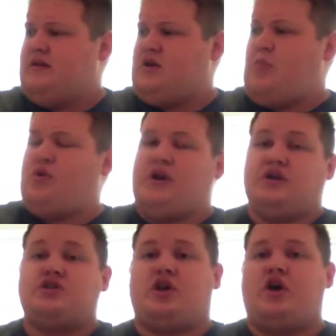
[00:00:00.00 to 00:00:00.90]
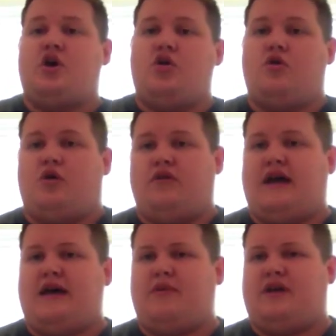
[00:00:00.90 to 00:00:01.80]
a couple years ago on
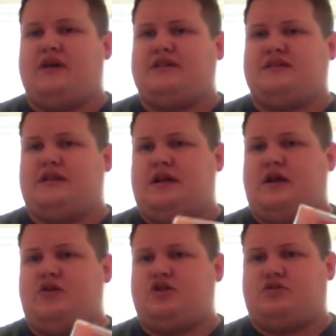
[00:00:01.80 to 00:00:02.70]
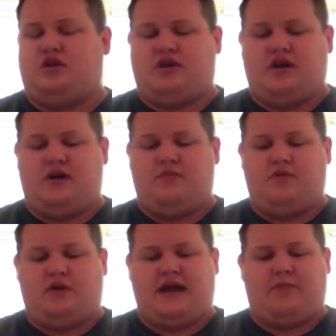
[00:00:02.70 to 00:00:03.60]
that, because just looking up
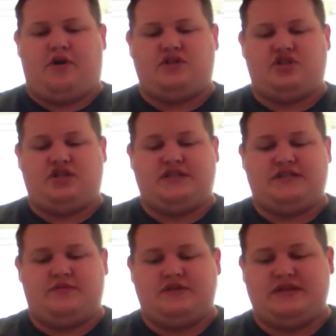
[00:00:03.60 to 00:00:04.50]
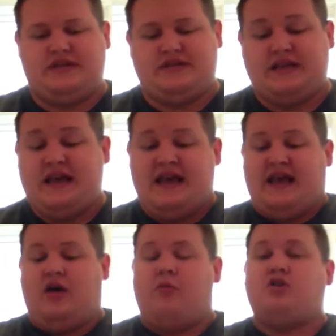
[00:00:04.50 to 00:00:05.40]
what kind of person Gene Simmons is.
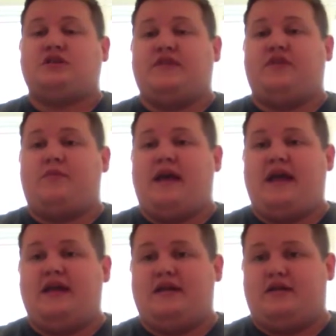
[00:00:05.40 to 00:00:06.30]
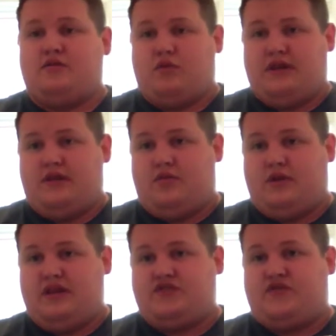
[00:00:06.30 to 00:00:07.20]
He almost left the band when
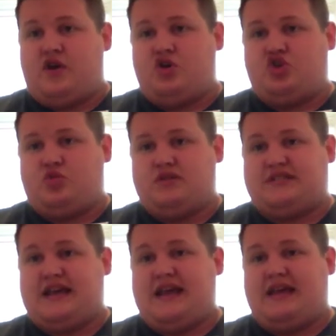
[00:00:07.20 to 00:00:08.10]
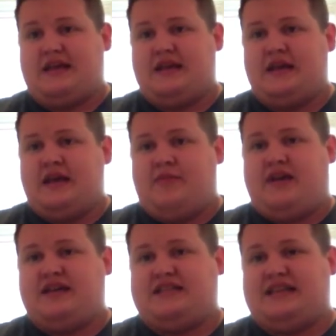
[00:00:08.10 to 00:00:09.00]
this photo shoot was taken,
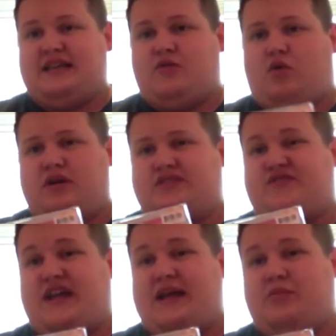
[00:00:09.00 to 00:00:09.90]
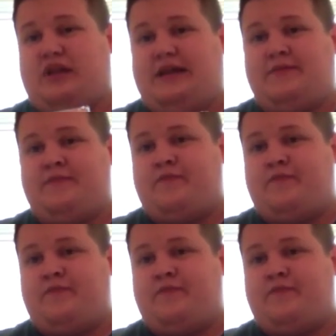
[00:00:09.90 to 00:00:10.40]
because he didn't want his family